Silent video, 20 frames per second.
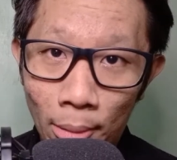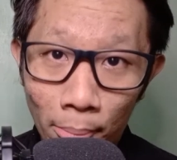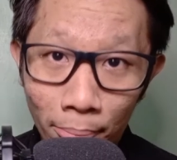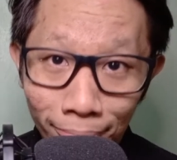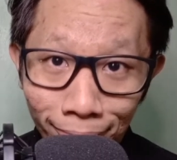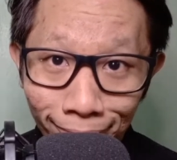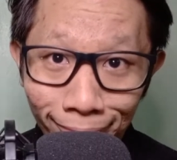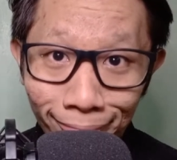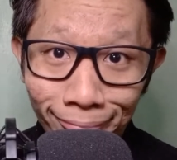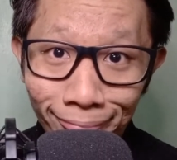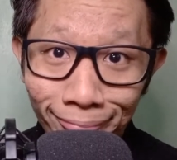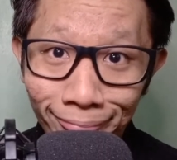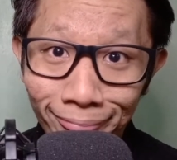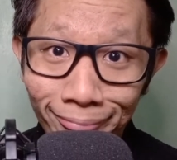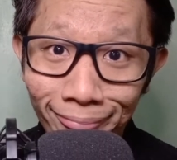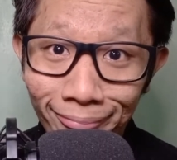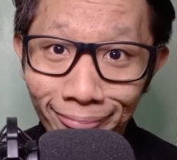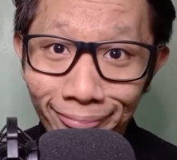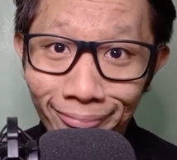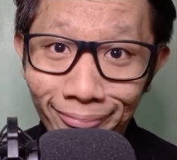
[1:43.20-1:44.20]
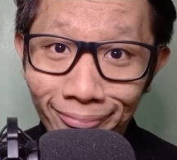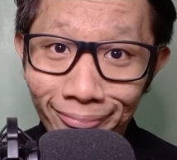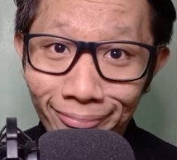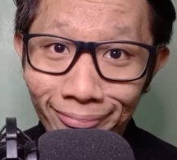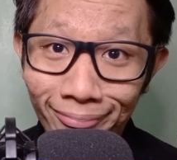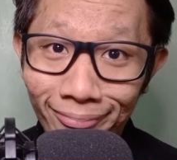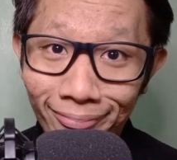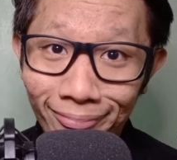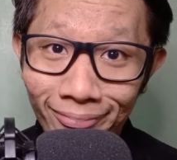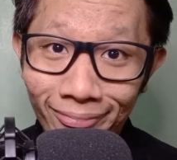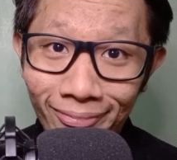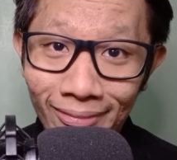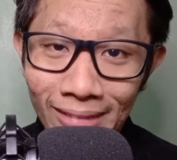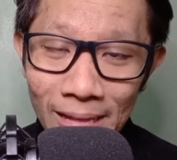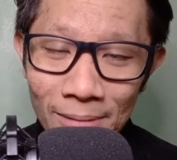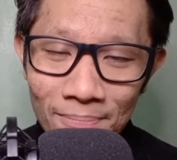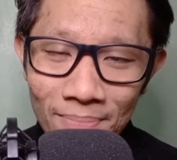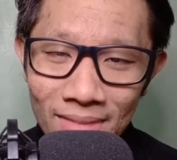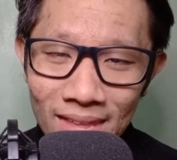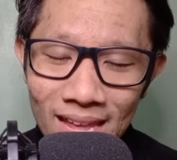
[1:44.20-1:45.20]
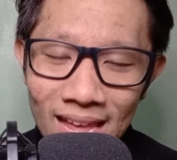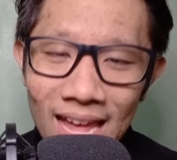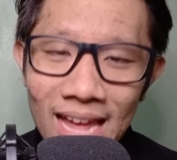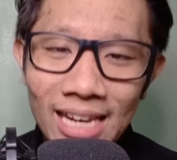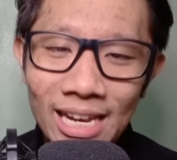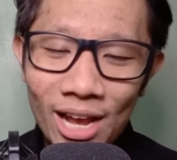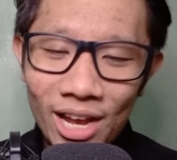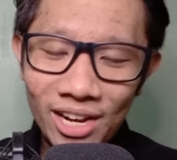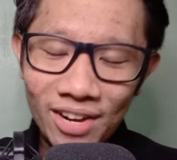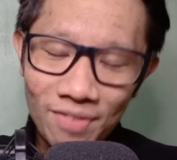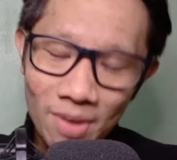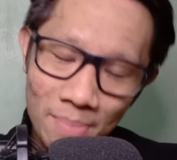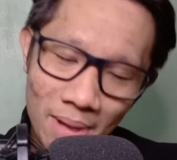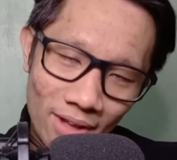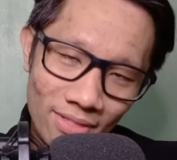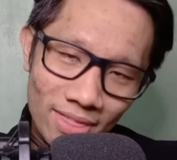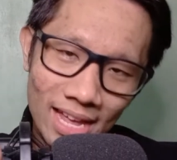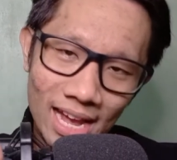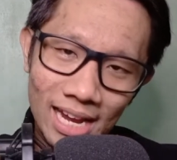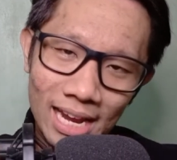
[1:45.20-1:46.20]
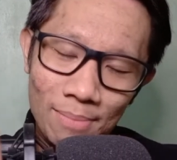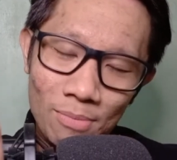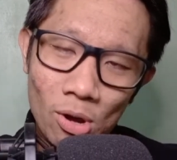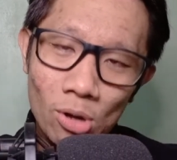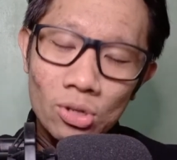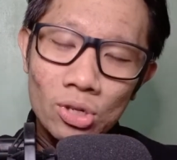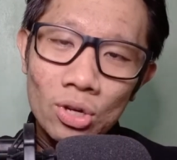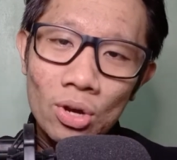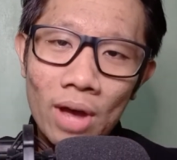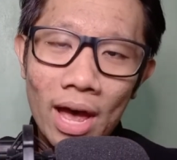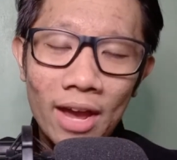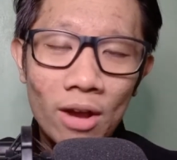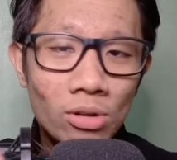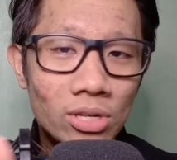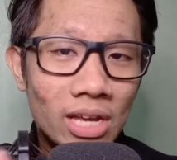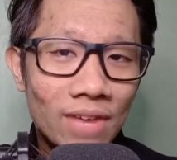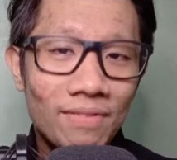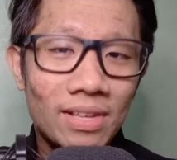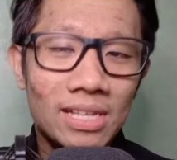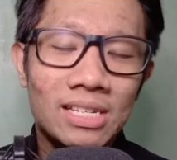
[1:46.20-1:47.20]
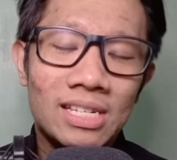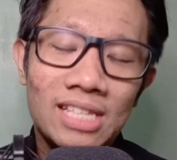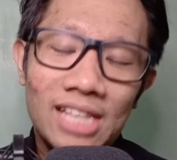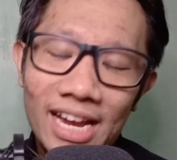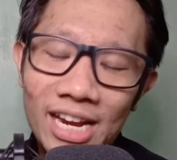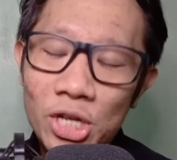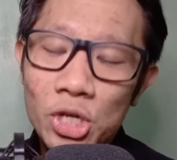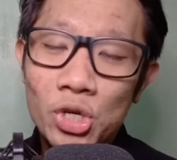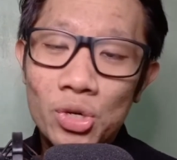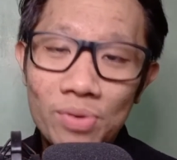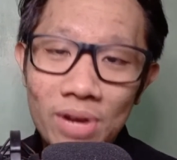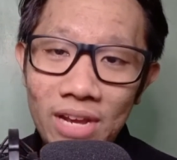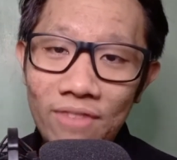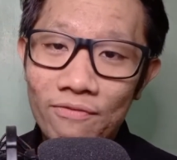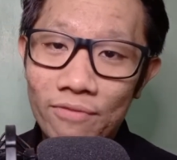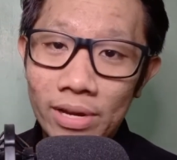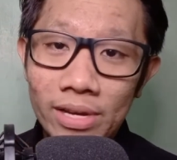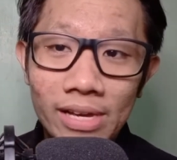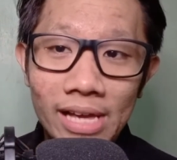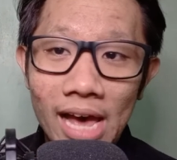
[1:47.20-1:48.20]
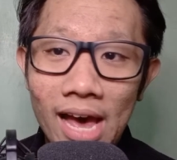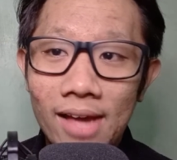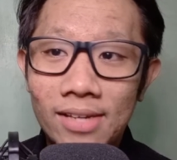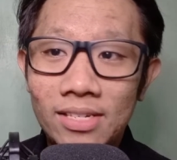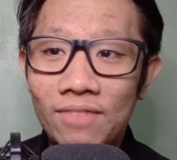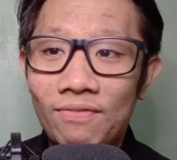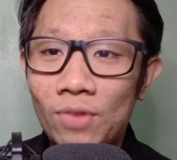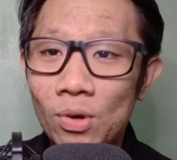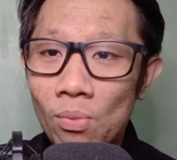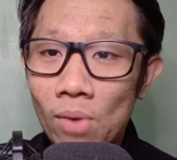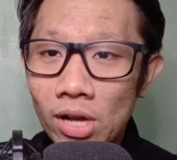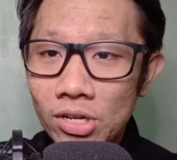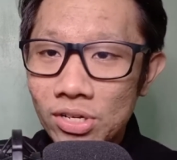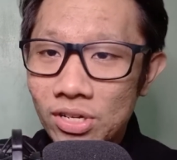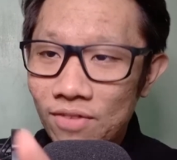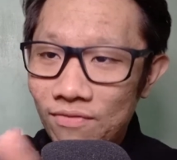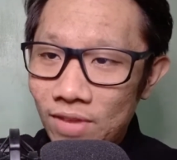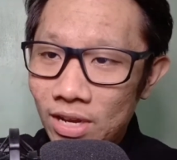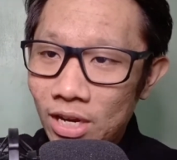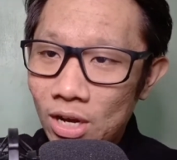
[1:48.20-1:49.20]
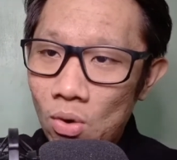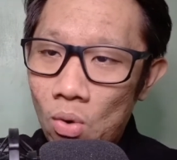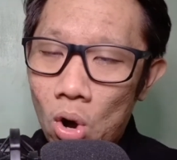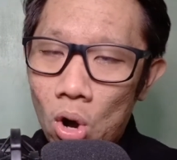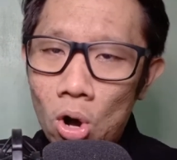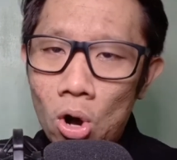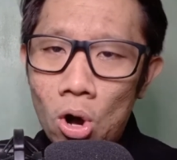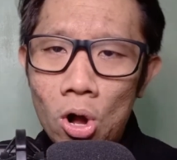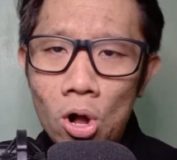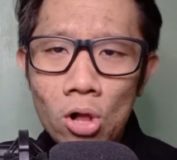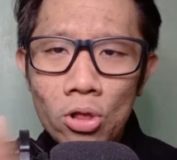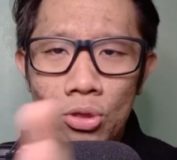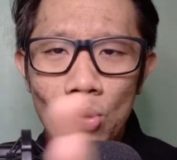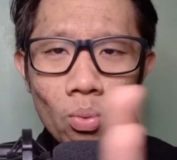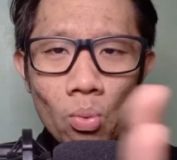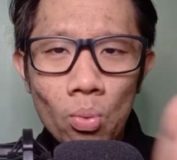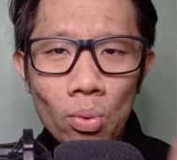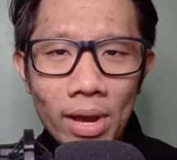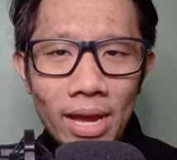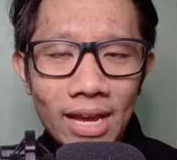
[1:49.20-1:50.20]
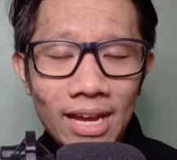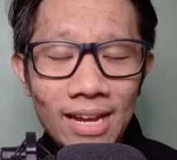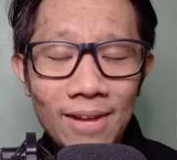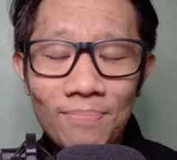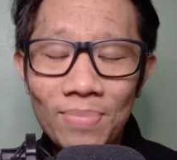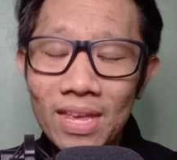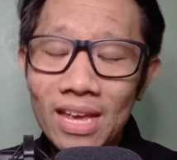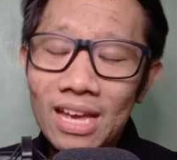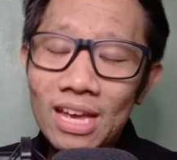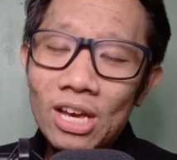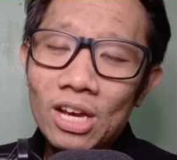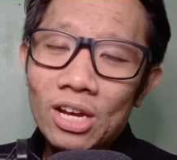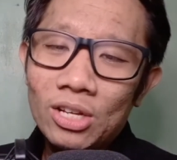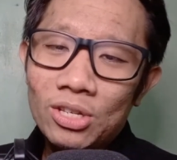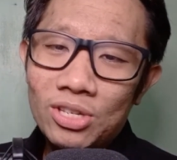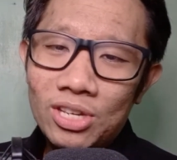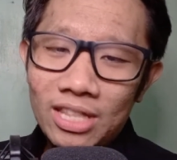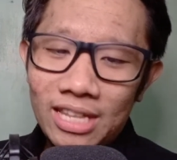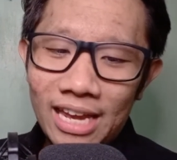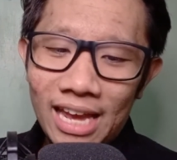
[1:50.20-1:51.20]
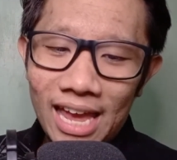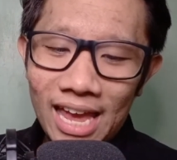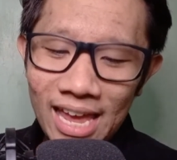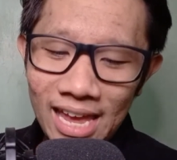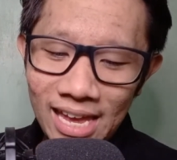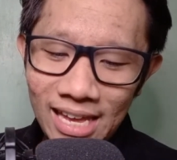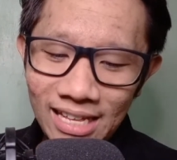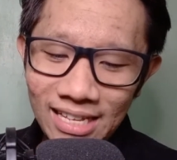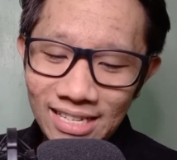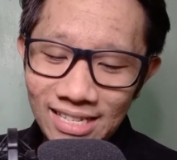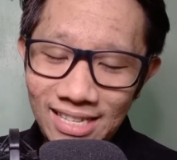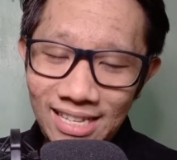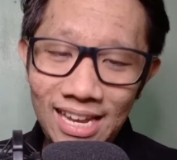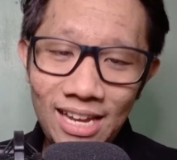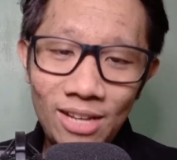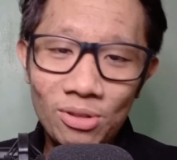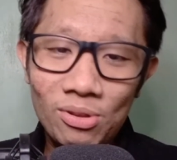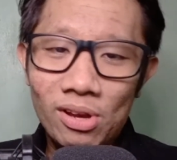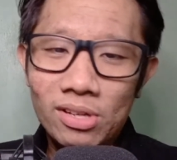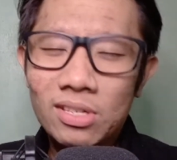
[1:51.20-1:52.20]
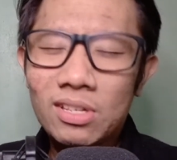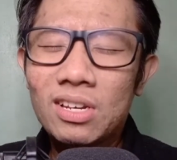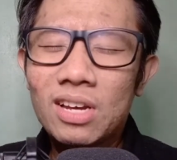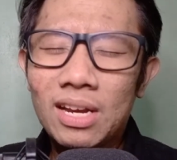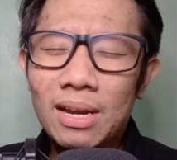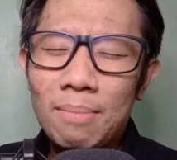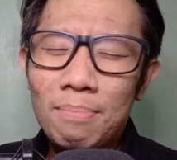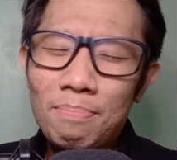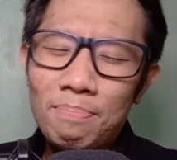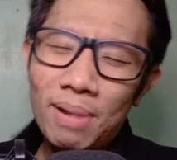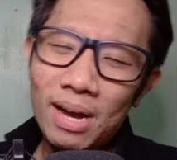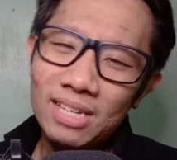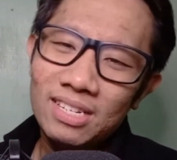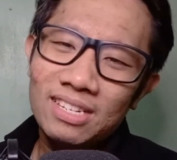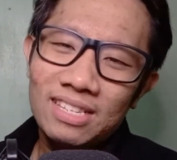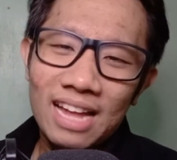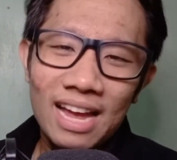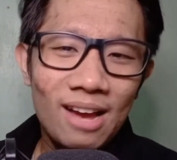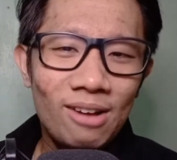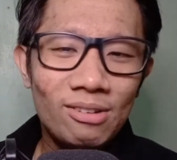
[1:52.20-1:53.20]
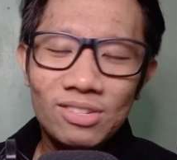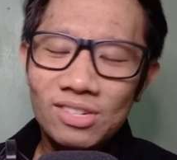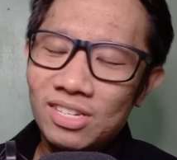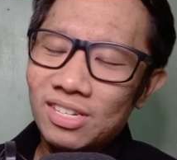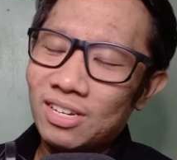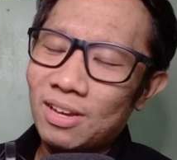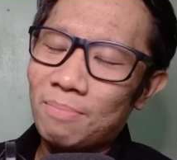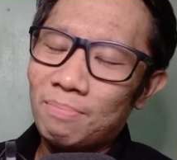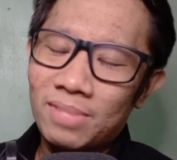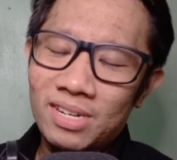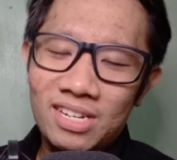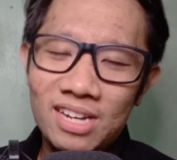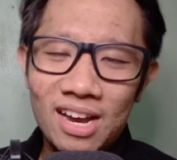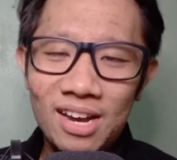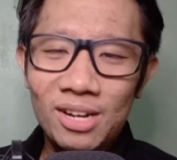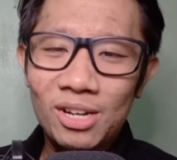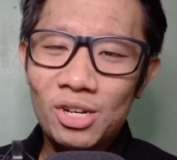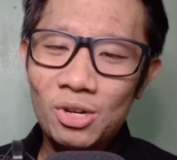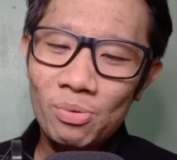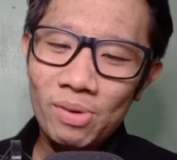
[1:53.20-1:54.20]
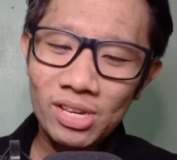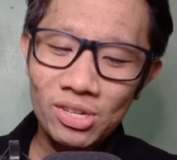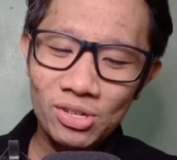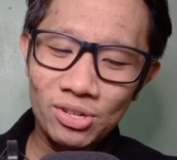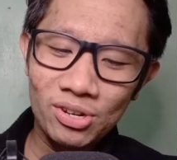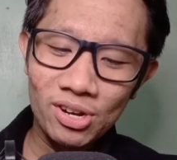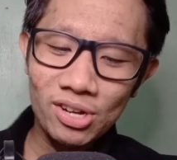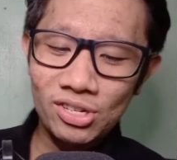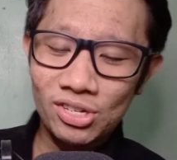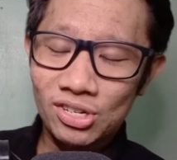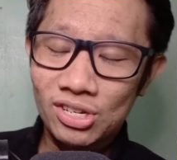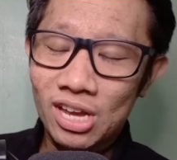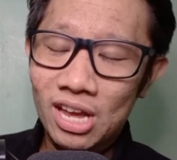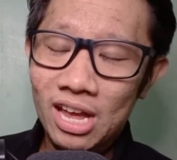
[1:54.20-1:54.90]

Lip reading: Now, enough about that. I also have a slight treat for you guys. If you watch the video all the way to the end, Tito is going to bust out some tongue twisters